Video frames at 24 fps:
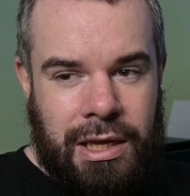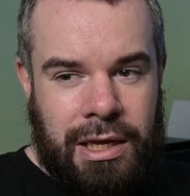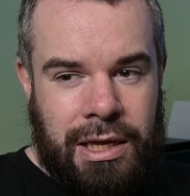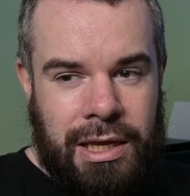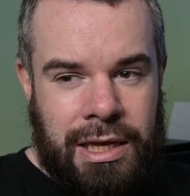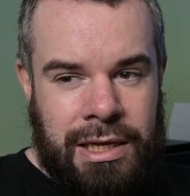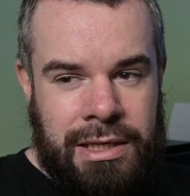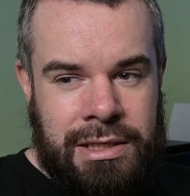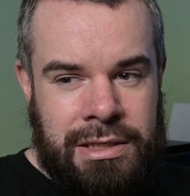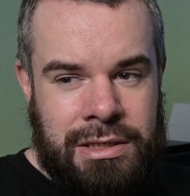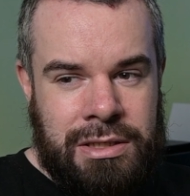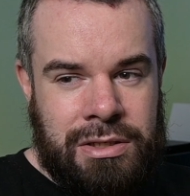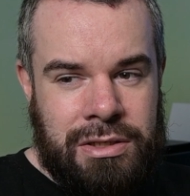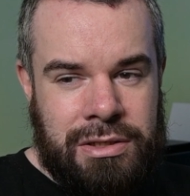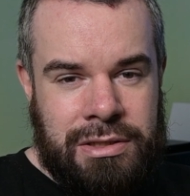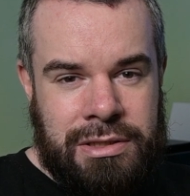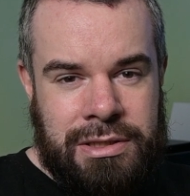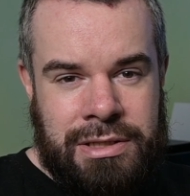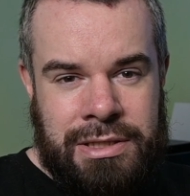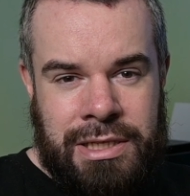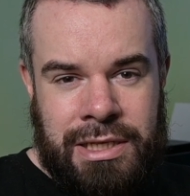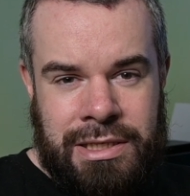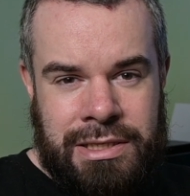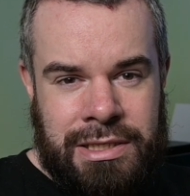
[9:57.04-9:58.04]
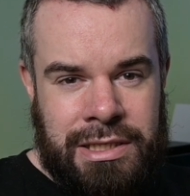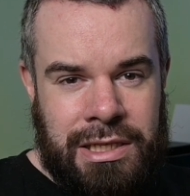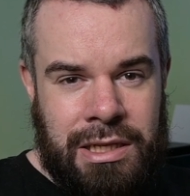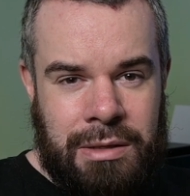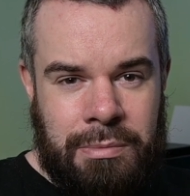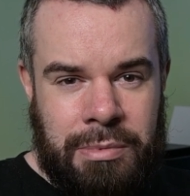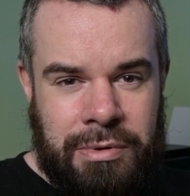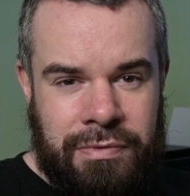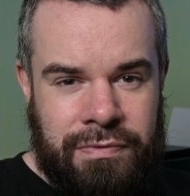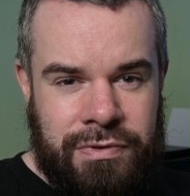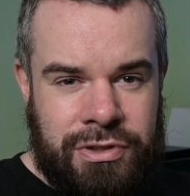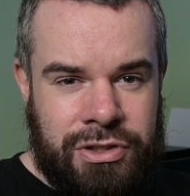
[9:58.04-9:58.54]
it takes a little
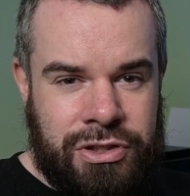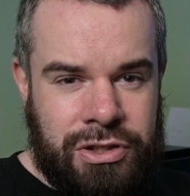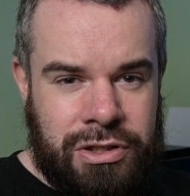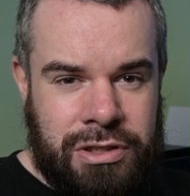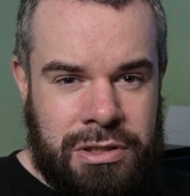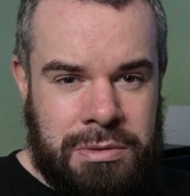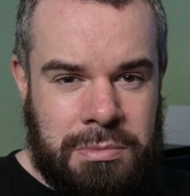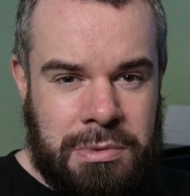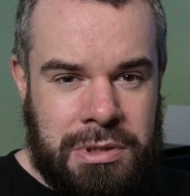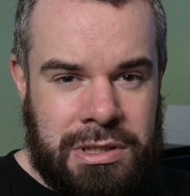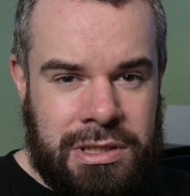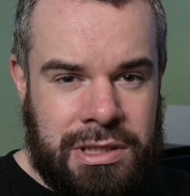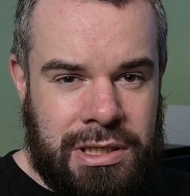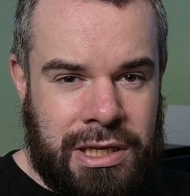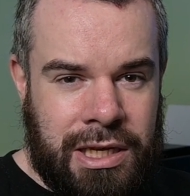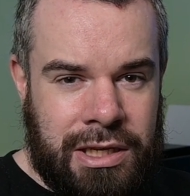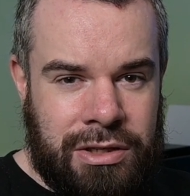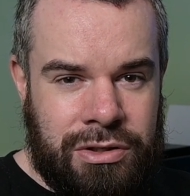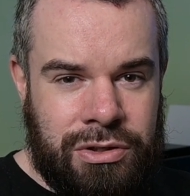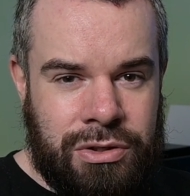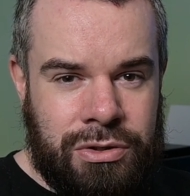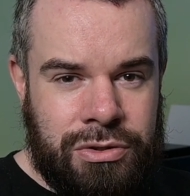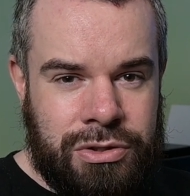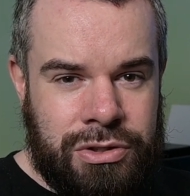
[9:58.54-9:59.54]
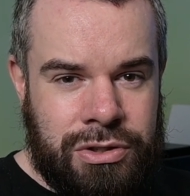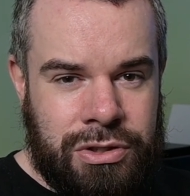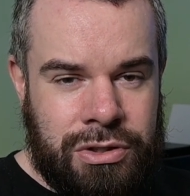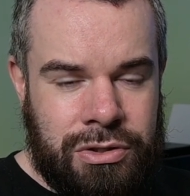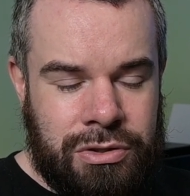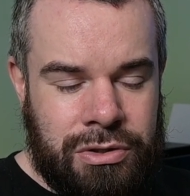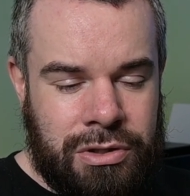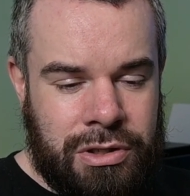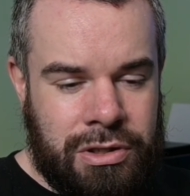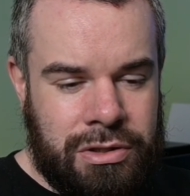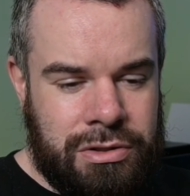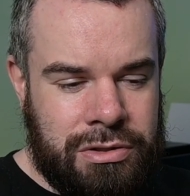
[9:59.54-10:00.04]
bit of adjustment to get used to,
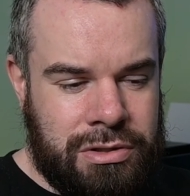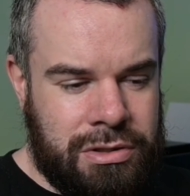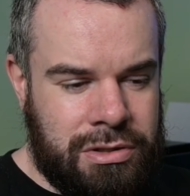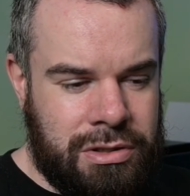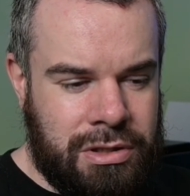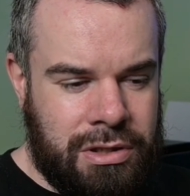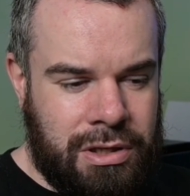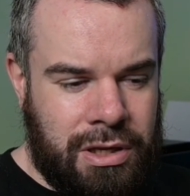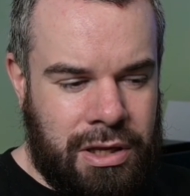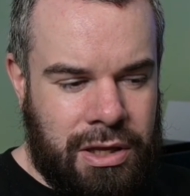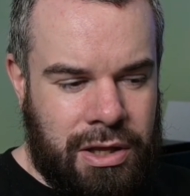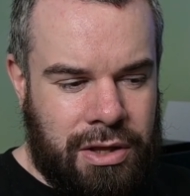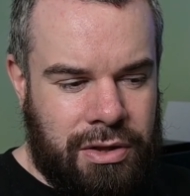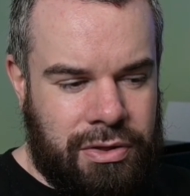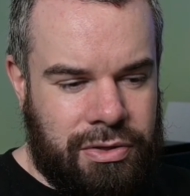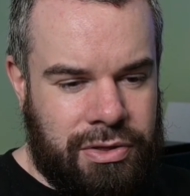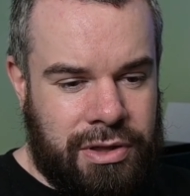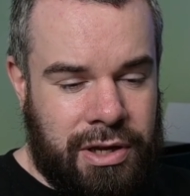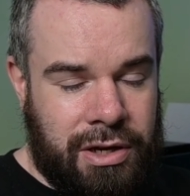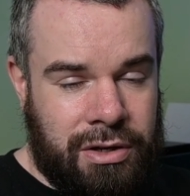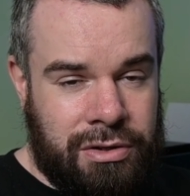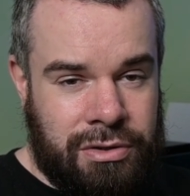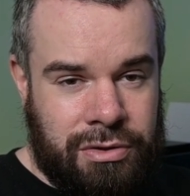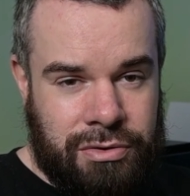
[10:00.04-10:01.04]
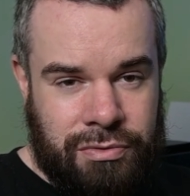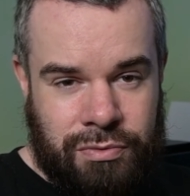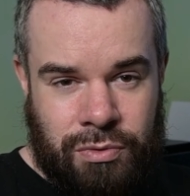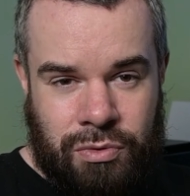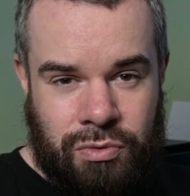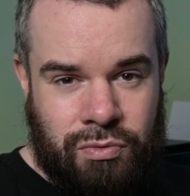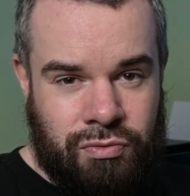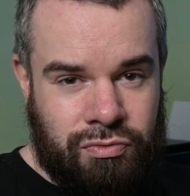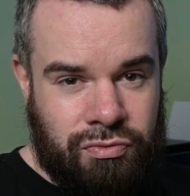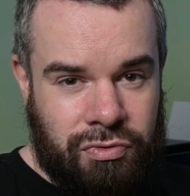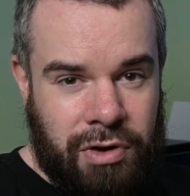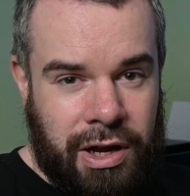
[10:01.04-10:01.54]
because they're
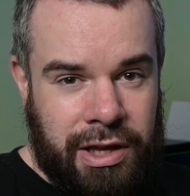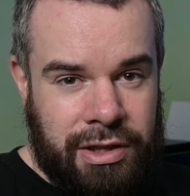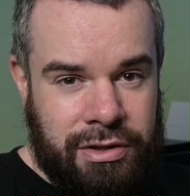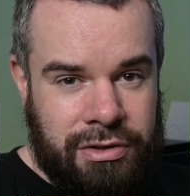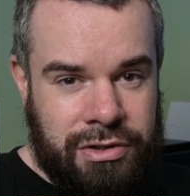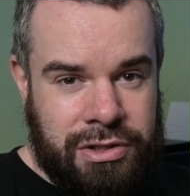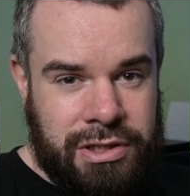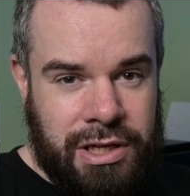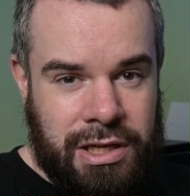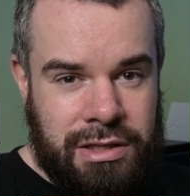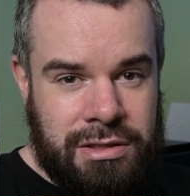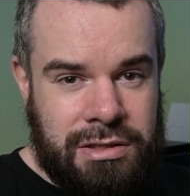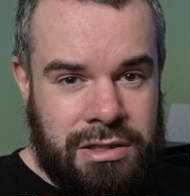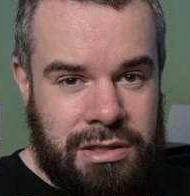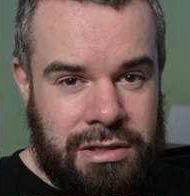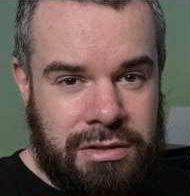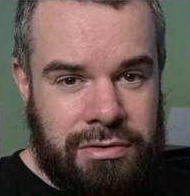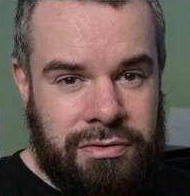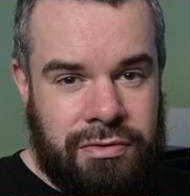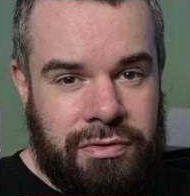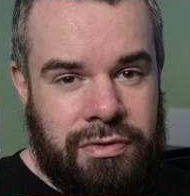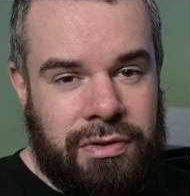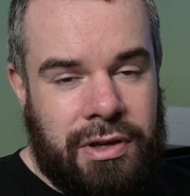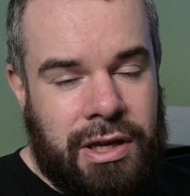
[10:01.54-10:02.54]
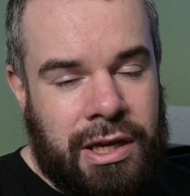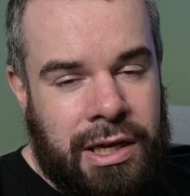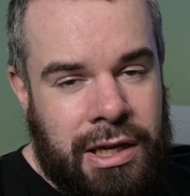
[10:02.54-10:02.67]
rather sensitive,